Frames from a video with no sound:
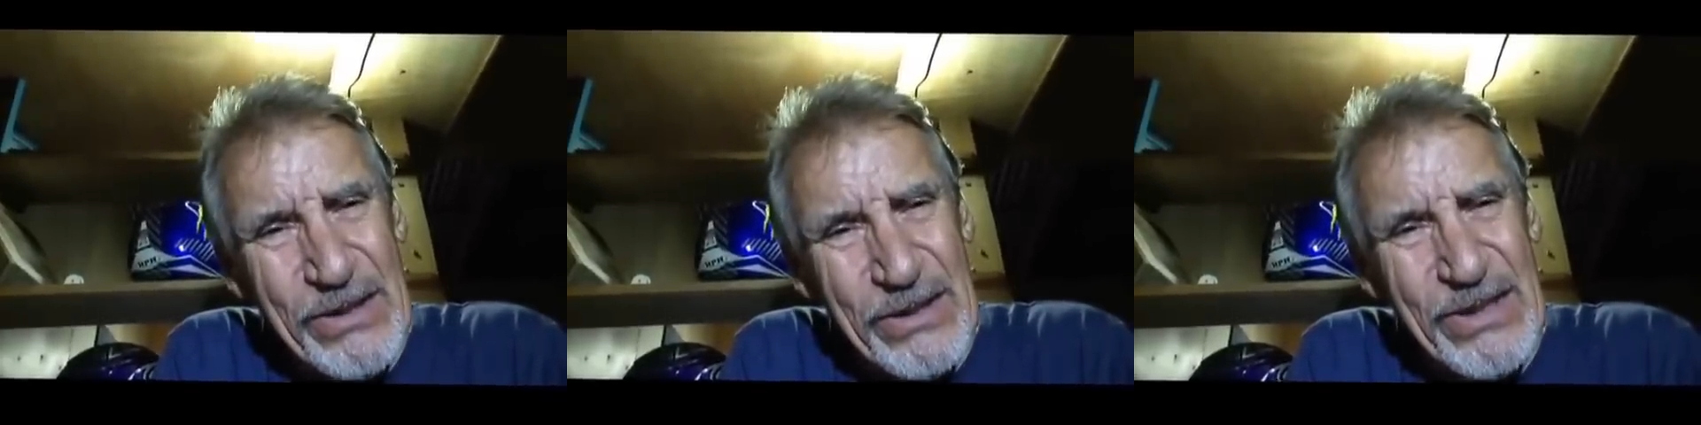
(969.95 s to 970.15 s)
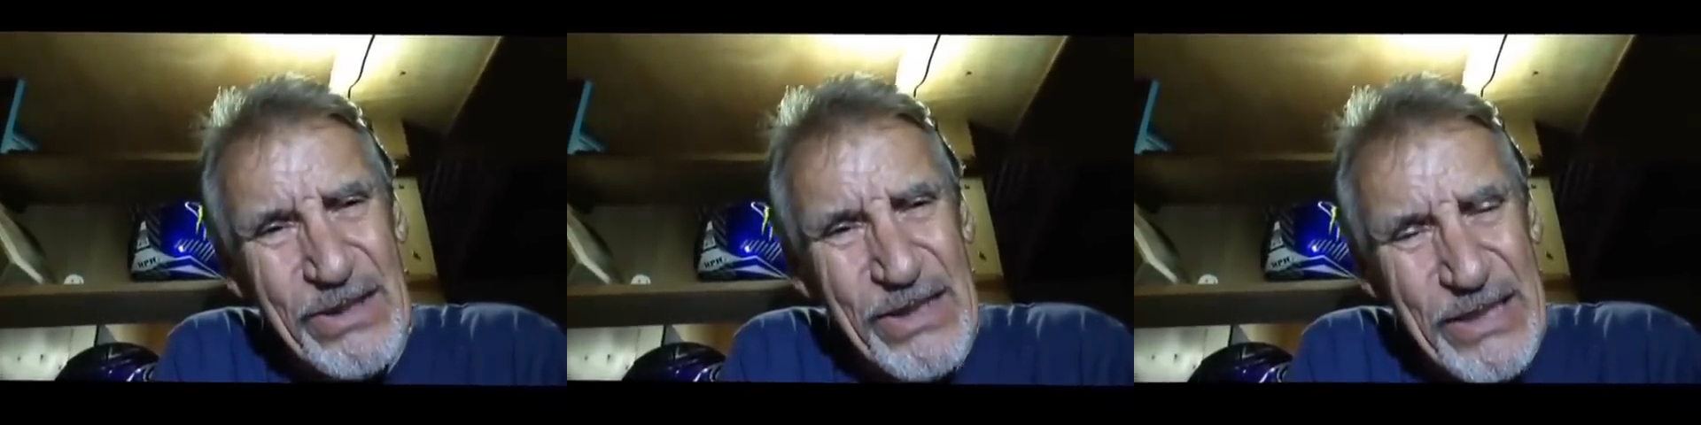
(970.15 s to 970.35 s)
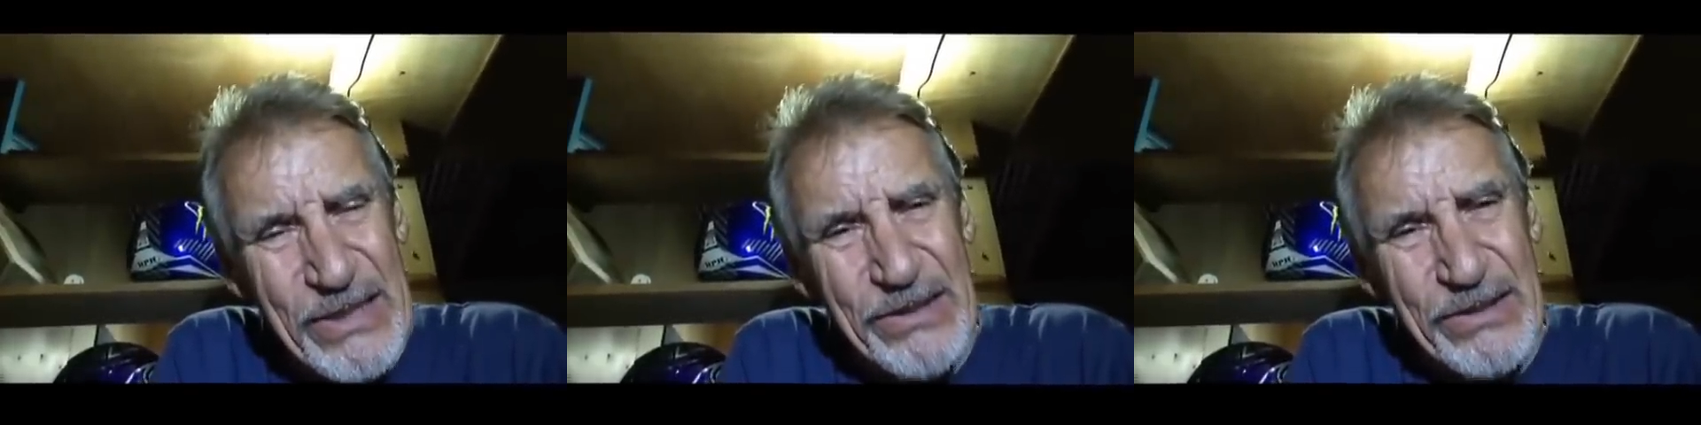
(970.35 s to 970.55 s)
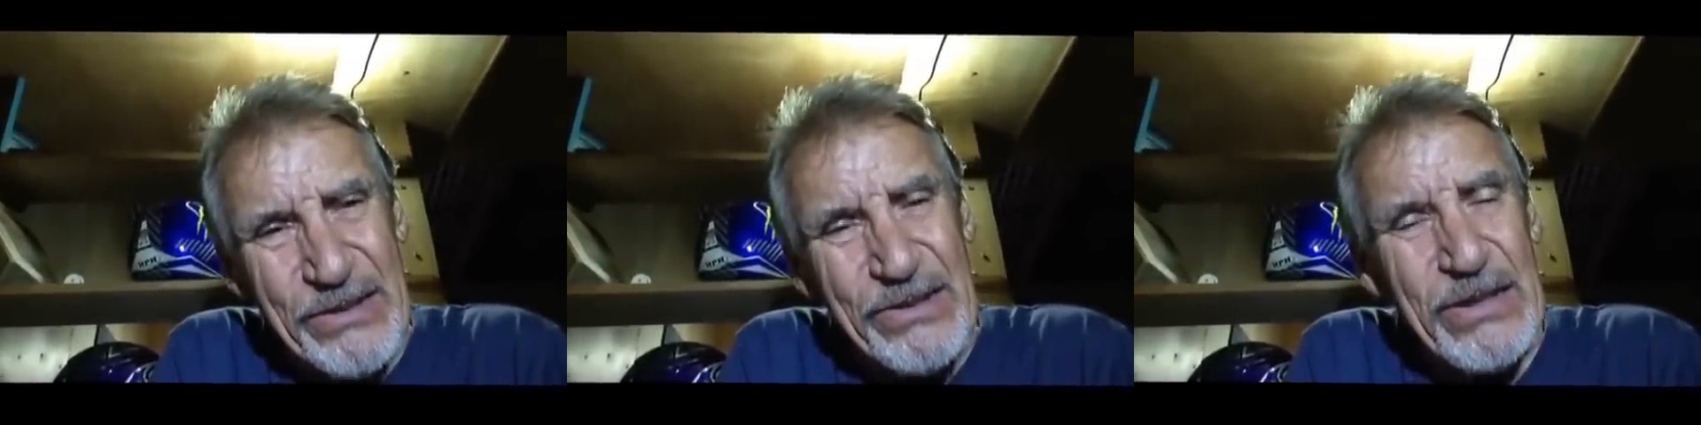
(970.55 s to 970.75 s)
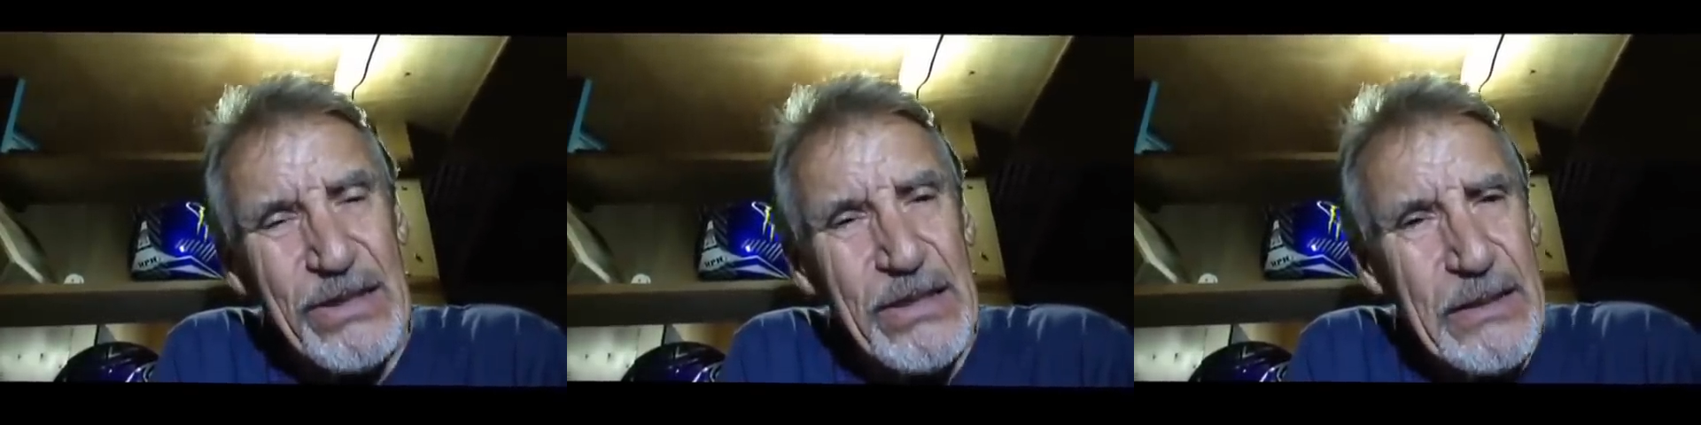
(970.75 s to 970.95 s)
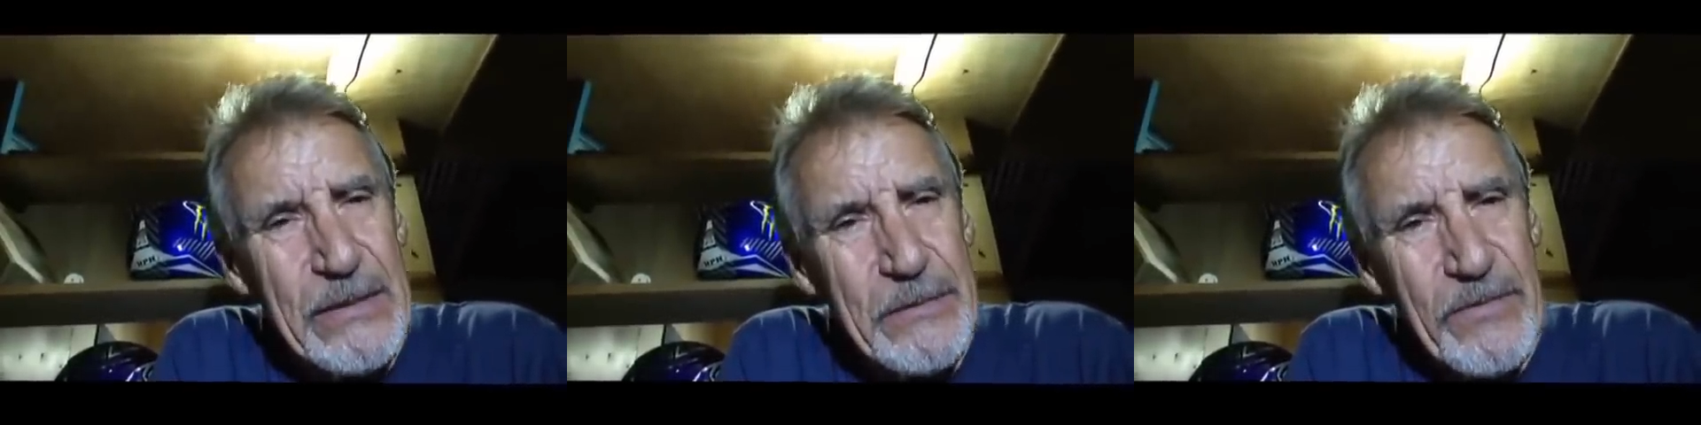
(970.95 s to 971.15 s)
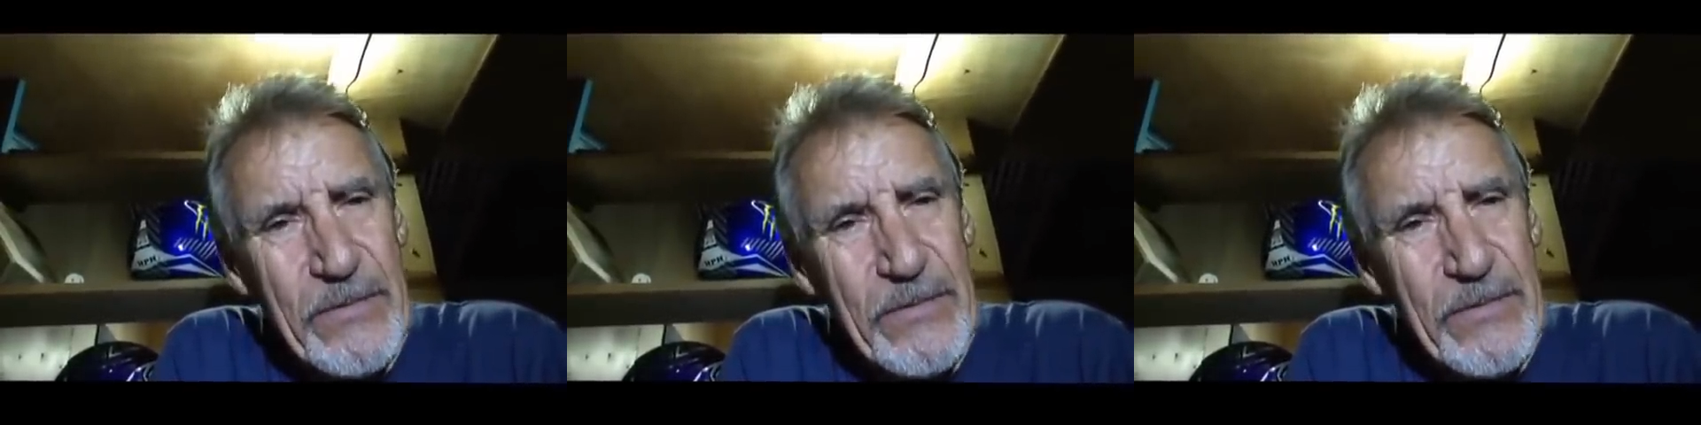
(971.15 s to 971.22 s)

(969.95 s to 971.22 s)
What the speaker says: Do you like the way that